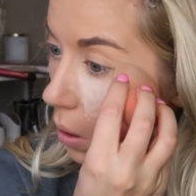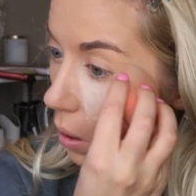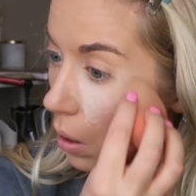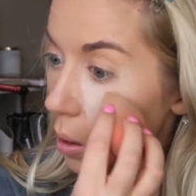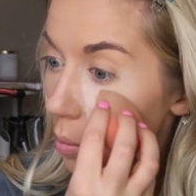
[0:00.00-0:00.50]

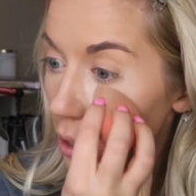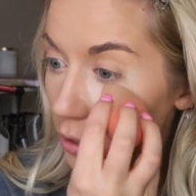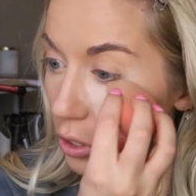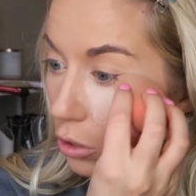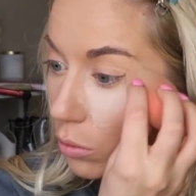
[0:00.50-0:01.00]

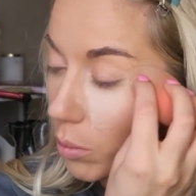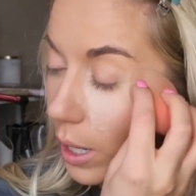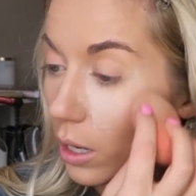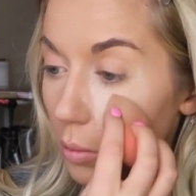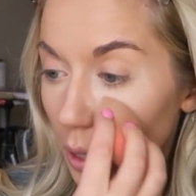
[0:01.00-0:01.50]
to
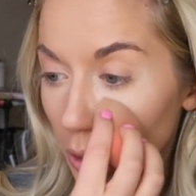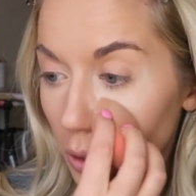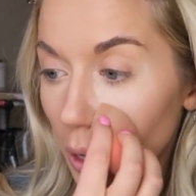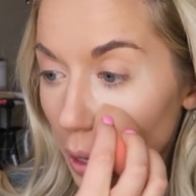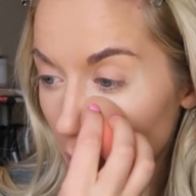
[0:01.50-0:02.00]
bake my
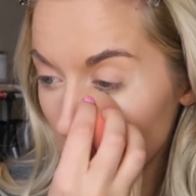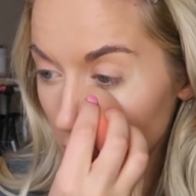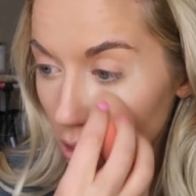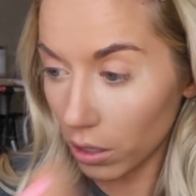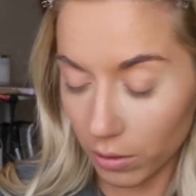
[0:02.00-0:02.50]
under eyes.